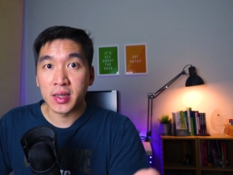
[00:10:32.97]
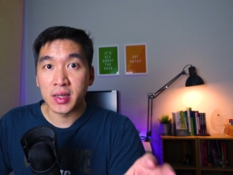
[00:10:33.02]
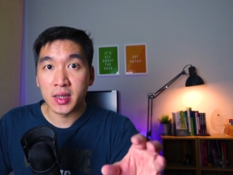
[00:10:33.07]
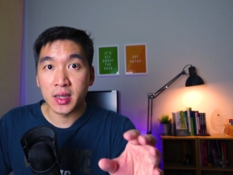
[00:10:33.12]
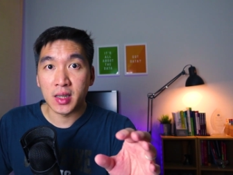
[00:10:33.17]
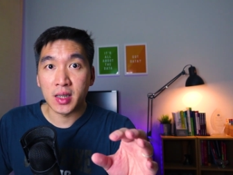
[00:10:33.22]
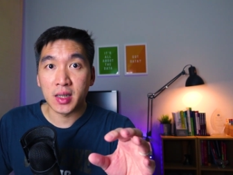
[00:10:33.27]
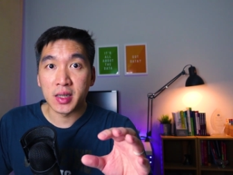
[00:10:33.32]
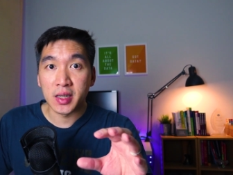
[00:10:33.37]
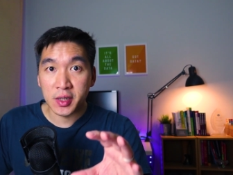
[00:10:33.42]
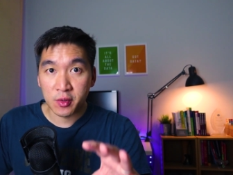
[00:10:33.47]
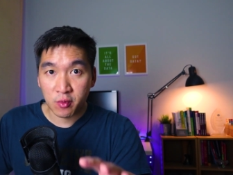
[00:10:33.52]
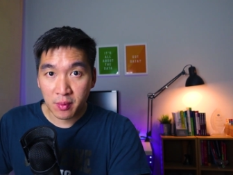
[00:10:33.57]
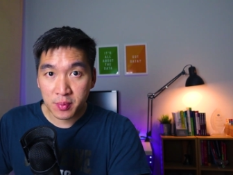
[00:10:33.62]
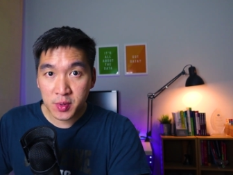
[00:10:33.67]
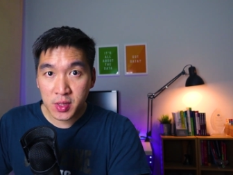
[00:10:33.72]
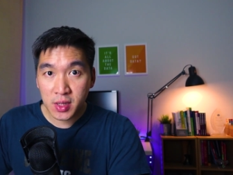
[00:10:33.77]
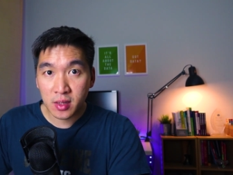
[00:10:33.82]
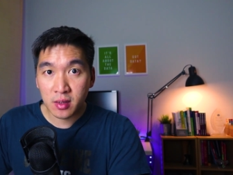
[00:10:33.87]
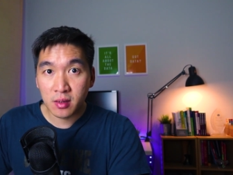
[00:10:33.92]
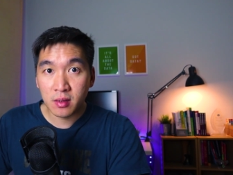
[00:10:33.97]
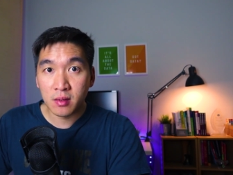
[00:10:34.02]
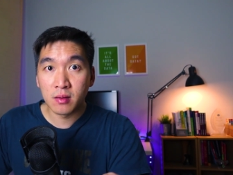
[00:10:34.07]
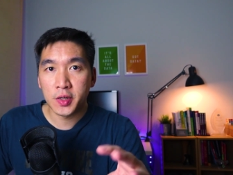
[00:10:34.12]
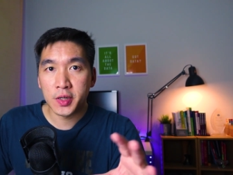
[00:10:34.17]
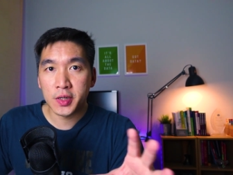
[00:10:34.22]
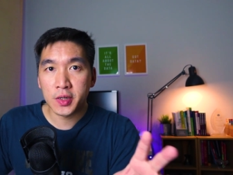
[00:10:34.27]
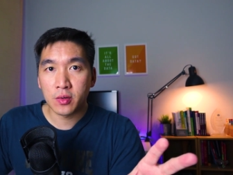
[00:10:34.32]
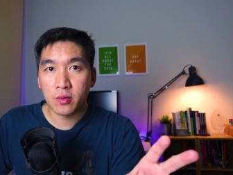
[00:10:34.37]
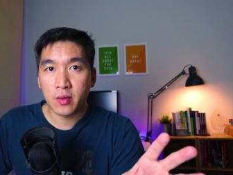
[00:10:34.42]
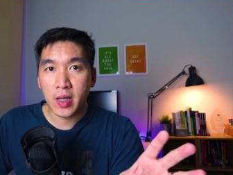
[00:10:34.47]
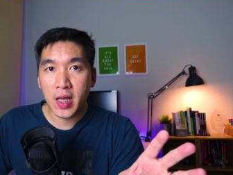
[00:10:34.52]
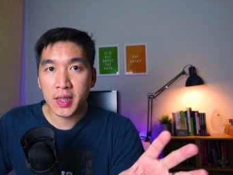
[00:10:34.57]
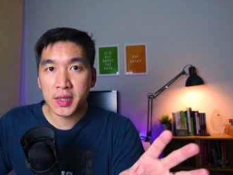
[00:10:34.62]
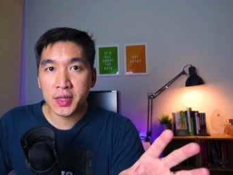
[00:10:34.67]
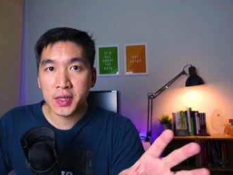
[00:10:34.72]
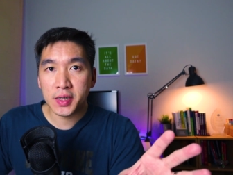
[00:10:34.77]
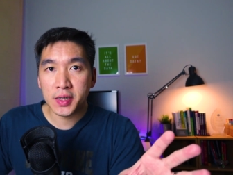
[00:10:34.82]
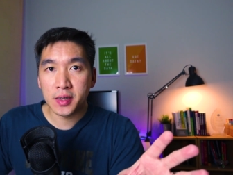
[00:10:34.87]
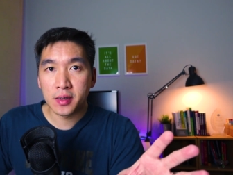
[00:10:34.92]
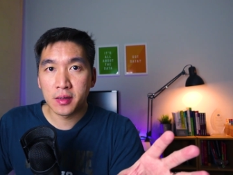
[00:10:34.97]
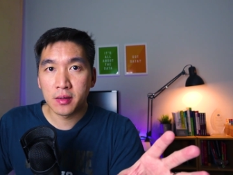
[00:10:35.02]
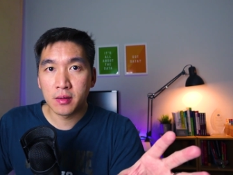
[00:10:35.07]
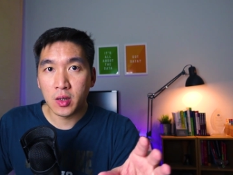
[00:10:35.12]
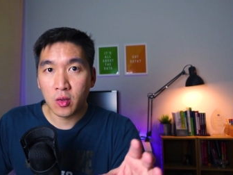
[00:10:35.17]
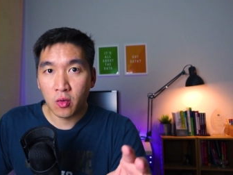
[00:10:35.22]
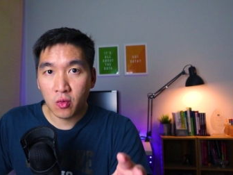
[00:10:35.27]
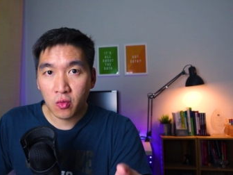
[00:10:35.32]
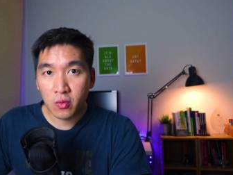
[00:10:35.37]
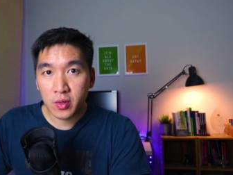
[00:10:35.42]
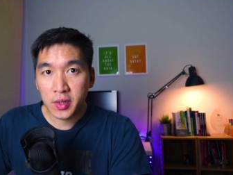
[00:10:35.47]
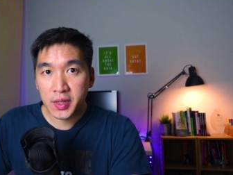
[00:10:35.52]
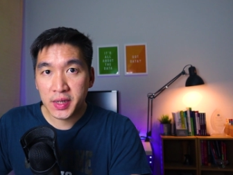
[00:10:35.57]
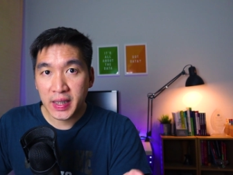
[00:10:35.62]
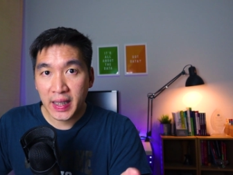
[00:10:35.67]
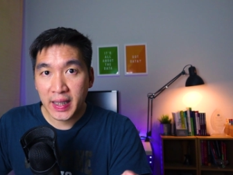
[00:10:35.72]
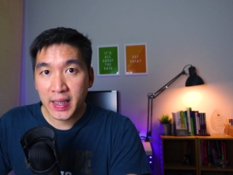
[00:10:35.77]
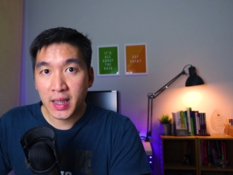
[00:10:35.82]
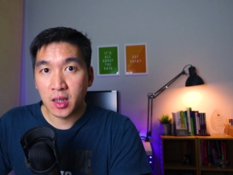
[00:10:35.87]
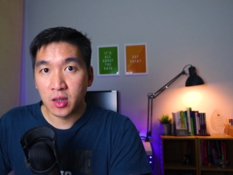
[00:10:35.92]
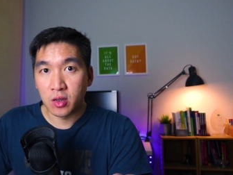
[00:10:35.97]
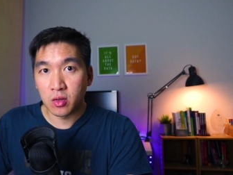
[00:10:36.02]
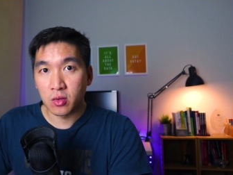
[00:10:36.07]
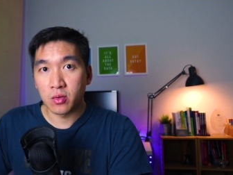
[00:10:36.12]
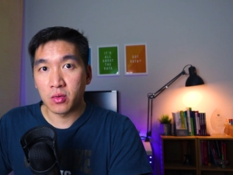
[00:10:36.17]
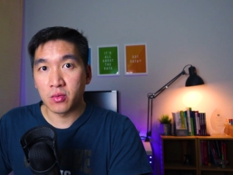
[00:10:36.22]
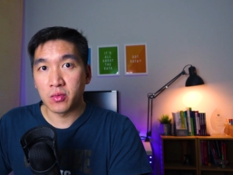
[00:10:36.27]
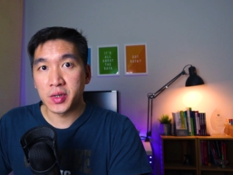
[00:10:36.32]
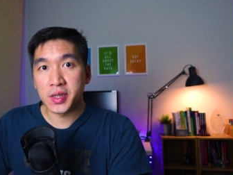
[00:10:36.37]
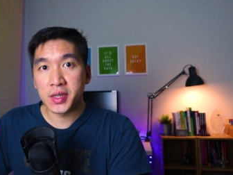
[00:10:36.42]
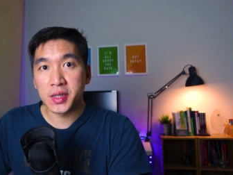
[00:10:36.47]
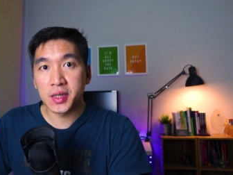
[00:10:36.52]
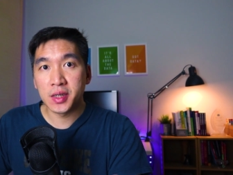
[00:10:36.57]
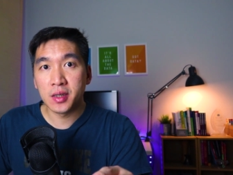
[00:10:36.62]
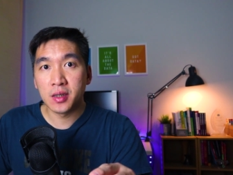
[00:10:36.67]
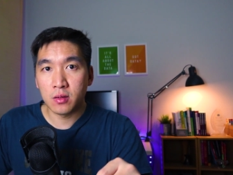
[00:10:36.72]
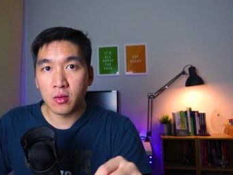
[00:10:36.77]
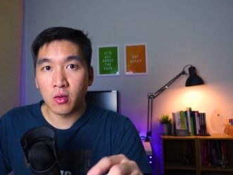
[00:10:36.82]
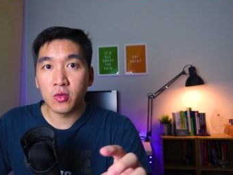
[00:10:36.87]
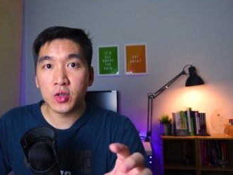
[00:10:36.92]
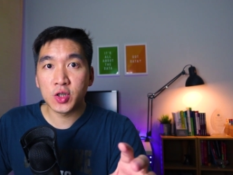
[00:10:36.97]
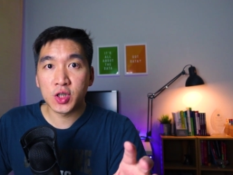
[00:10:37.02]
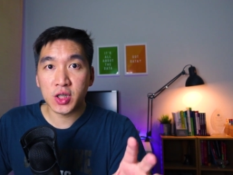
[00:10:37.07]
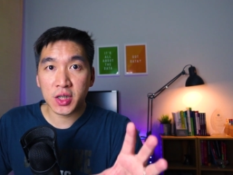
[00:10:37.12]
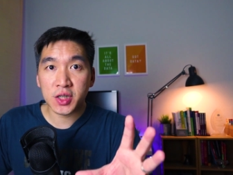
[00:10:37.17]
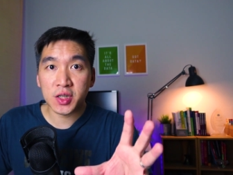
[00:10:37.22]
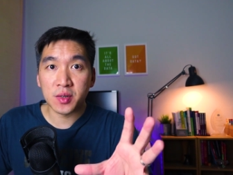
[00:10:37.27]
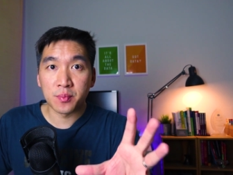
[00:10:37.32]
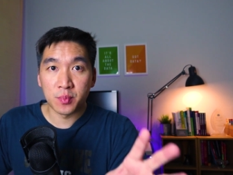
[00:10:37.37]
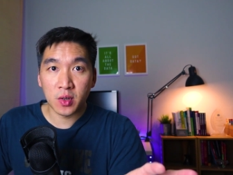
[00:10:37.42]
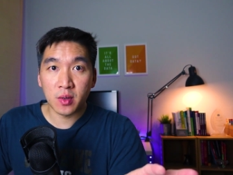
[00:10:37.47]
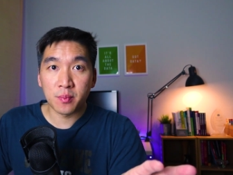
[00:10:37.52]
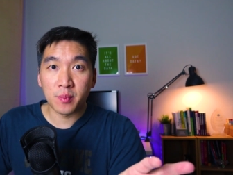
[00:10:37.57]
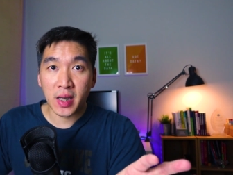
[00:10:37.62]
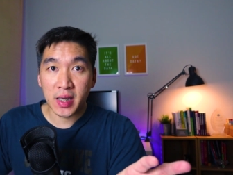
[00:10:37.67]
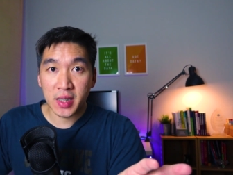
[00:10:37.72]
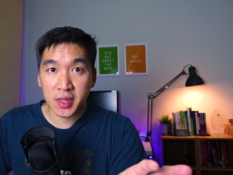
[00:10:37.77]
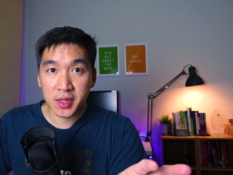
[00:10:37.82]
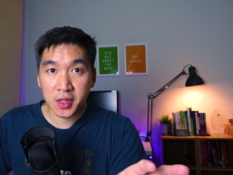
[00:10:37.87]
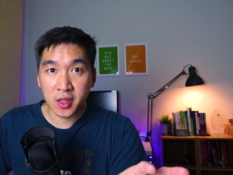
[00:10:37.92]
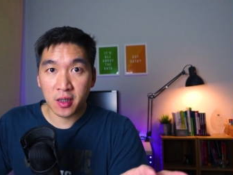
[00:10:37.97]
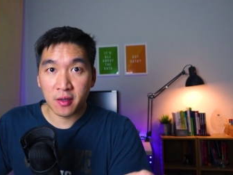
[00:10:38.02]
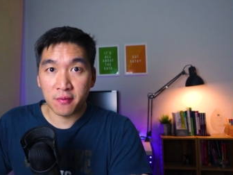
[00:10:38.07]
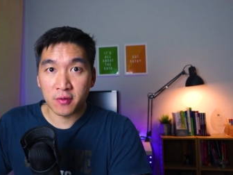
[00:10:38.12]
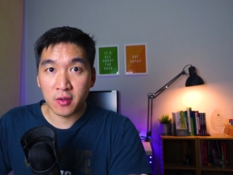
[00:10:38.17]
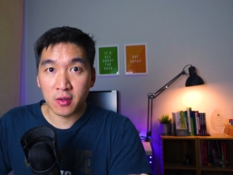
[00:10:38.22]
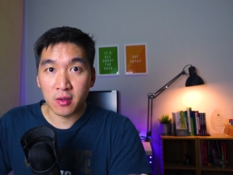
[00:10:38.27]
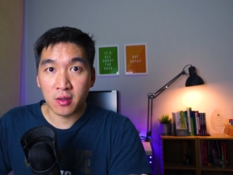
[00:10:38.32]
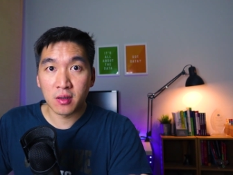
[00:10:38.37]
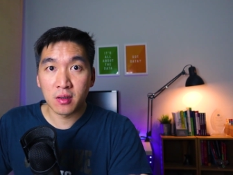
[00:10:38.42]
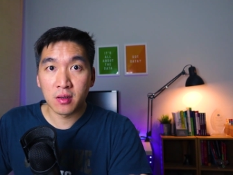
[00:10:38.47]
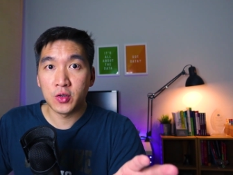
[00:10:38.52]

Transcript: in the description. And so as the old saying goes, don't judge a book by its cover.